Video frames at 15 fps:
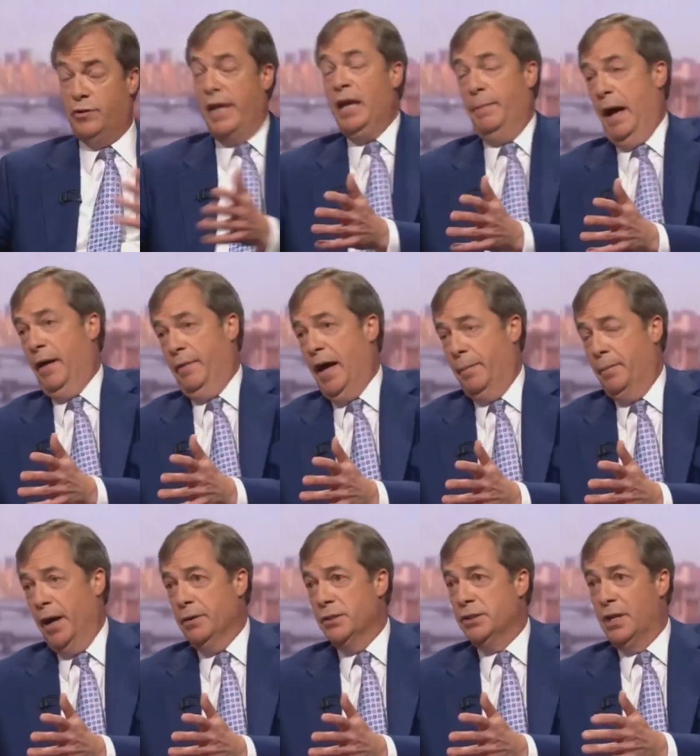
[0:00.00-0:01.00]
And if you think about
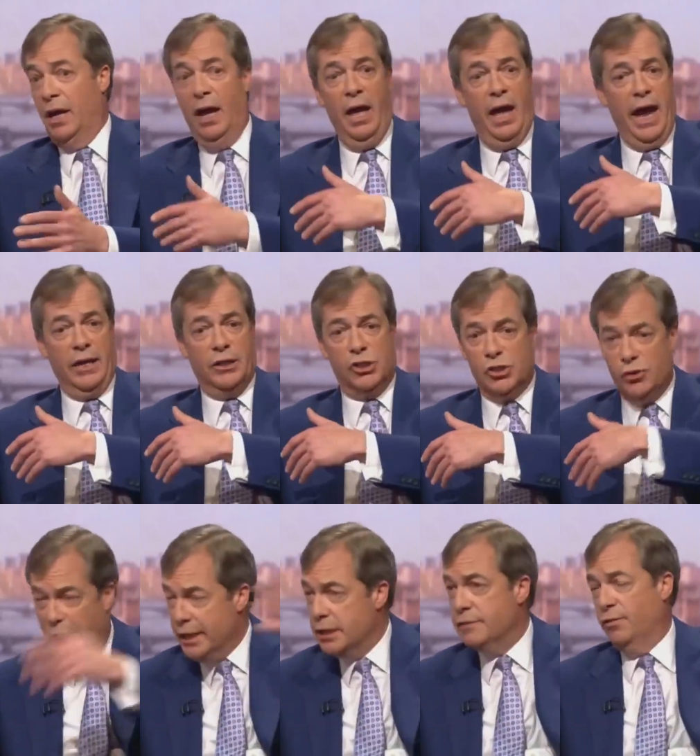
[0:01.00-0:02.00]
that poster,
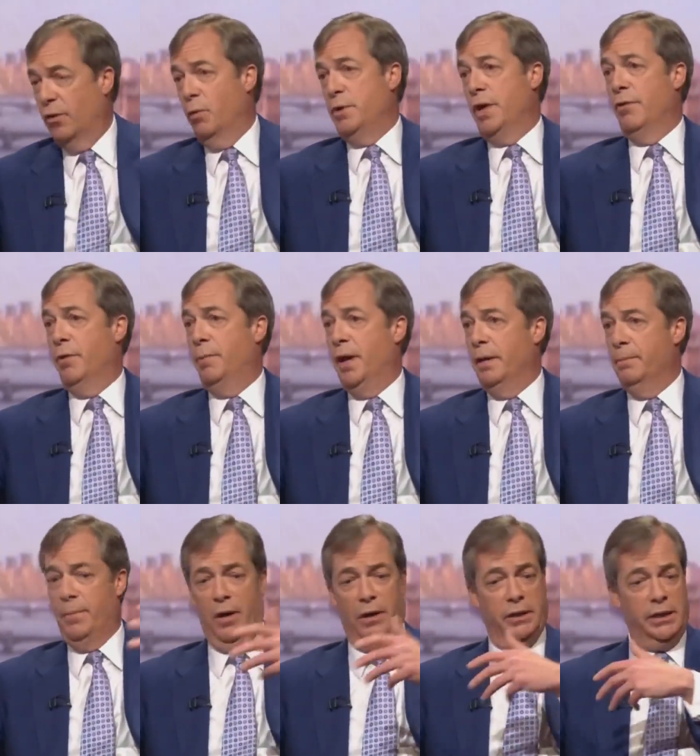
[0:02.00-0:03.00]
it's transformed
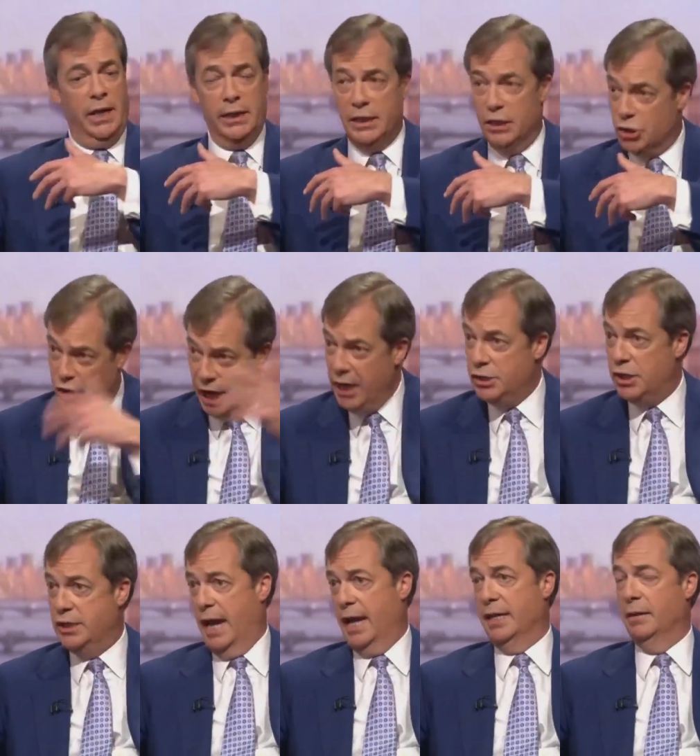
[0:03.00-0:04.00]
European politics, it's
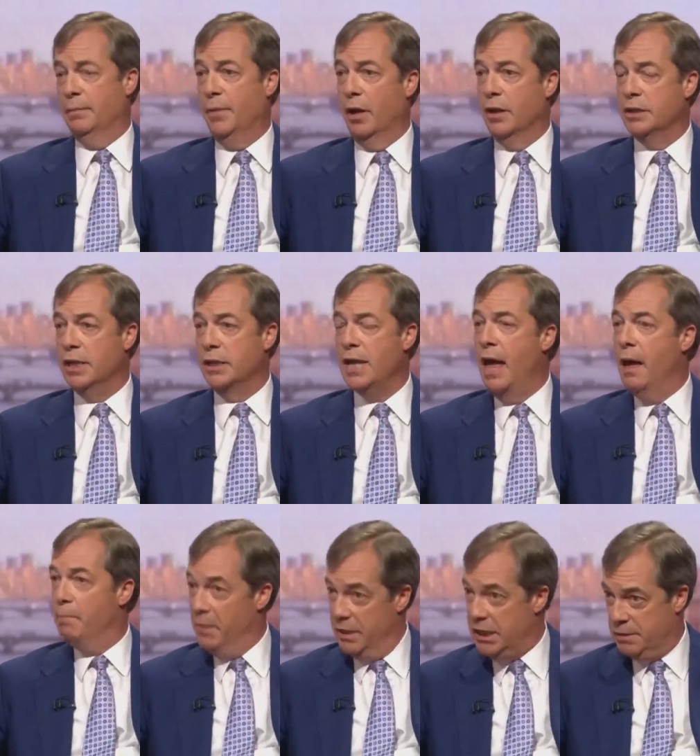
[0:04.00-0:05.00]
changed Italian
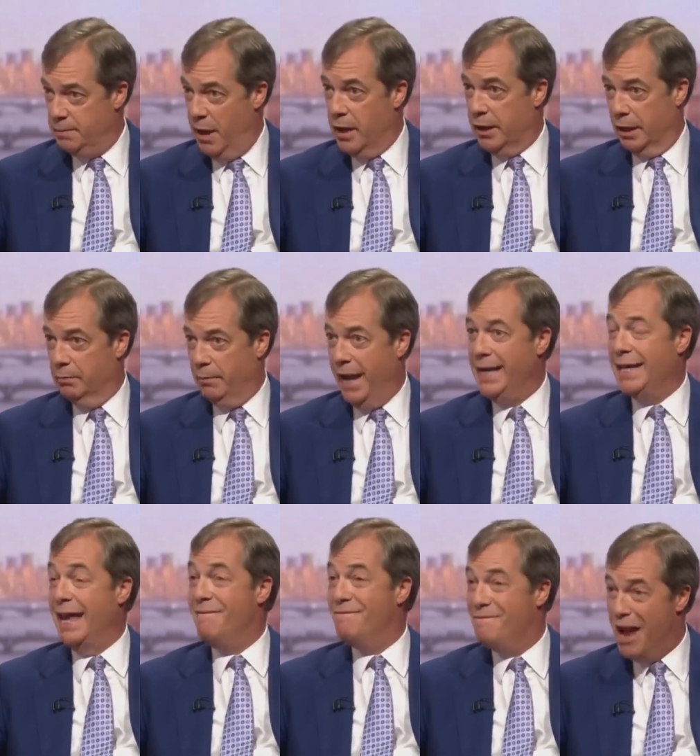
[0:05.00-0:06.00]
politics. Mrs. Merkel
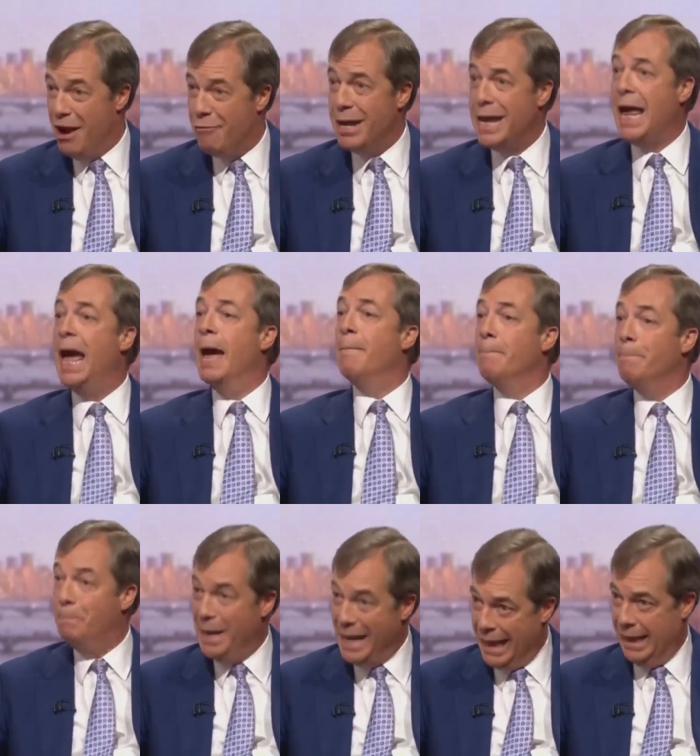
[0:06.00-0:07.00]
made a very
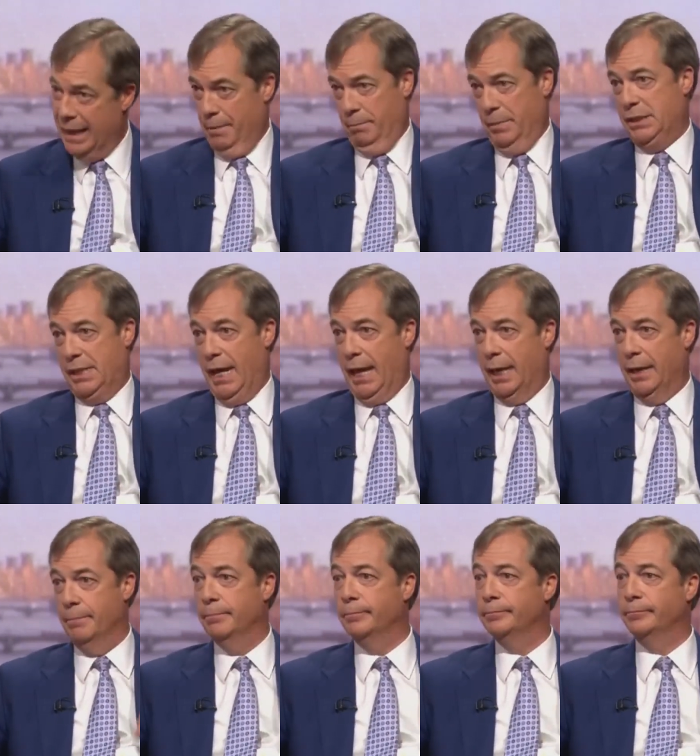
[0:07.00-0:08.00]
big
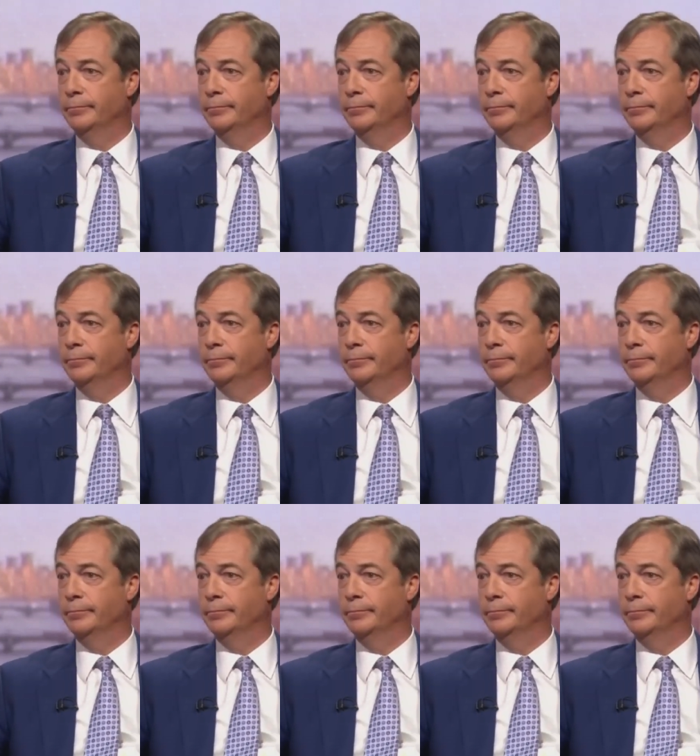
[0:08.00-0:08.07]
mistake.